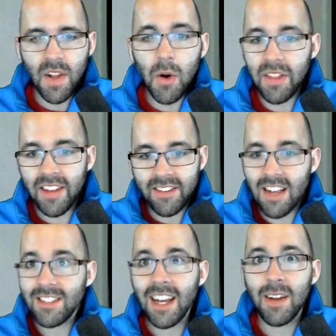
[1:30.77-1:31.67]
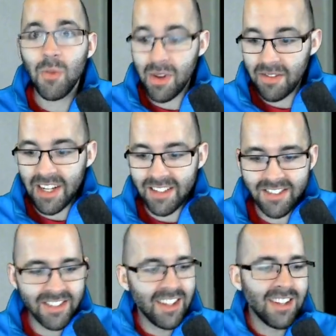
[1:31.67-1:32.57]
Oh, and then tangent had one of
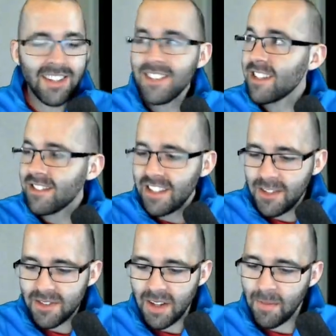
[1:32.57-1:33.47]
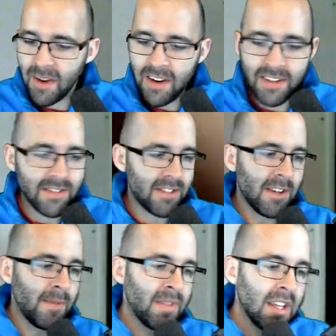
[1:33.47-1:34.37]
each. Let's actually use them. All right,
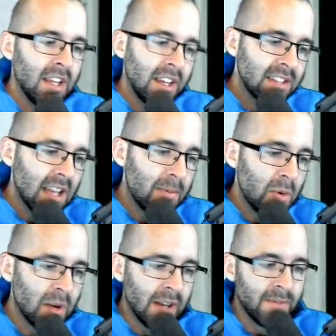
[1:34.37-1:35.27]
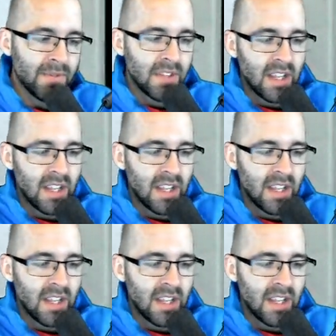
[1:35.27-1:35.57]
so example 1.